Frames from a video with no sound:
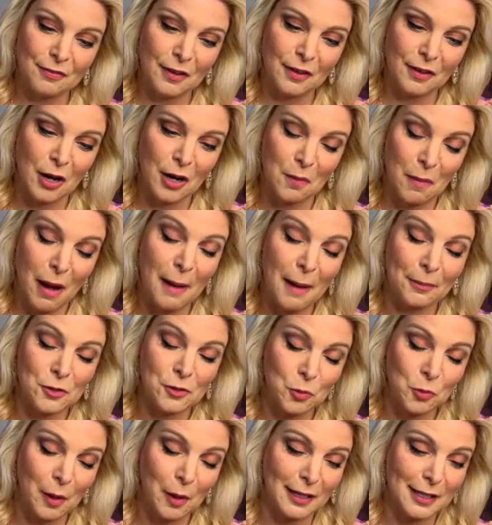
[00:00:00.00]
a, a mom
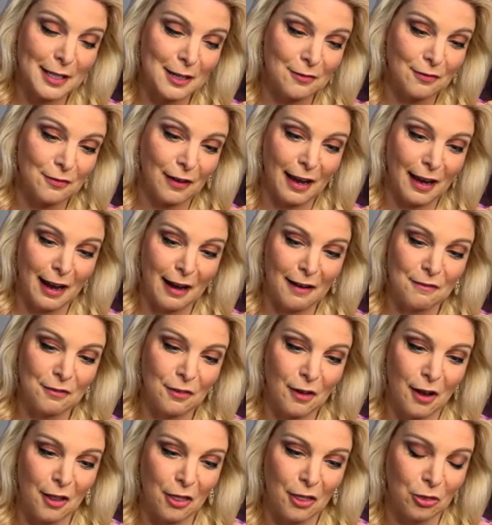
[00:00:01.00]
perspective. I have
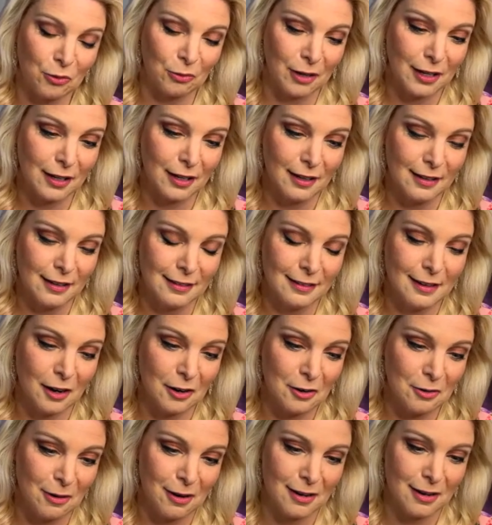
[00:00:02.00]
uh, three
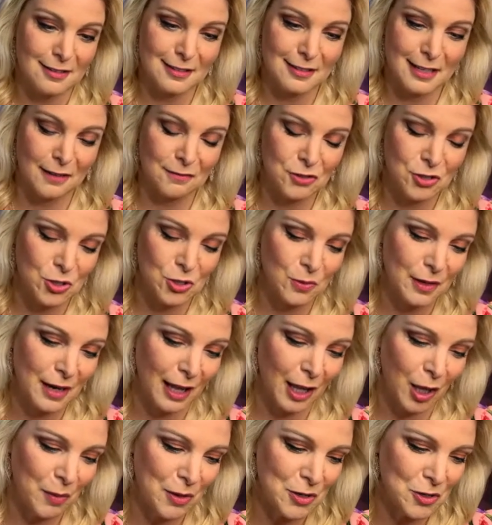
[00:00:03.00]
young ones. I have two in
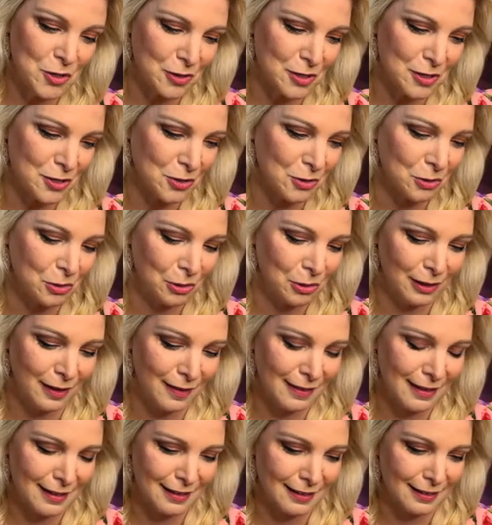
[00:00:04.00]
elementary school
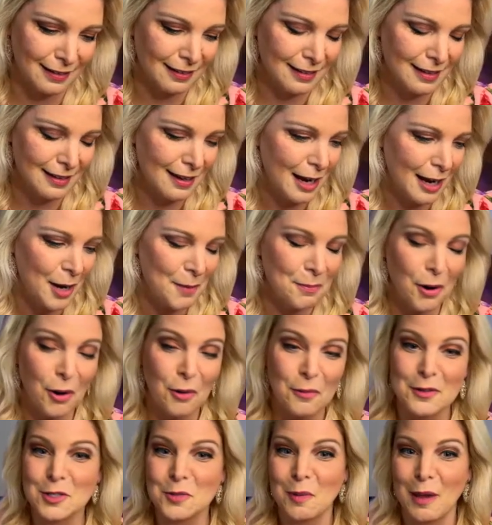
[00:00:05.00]
and then a, a
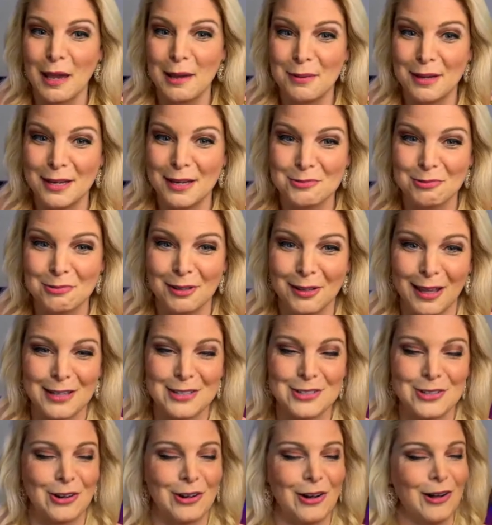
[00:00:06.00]
bonus baby, as we
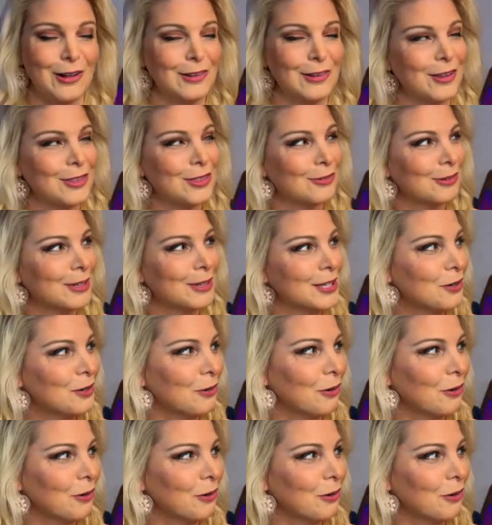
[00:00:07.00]
like to call a three year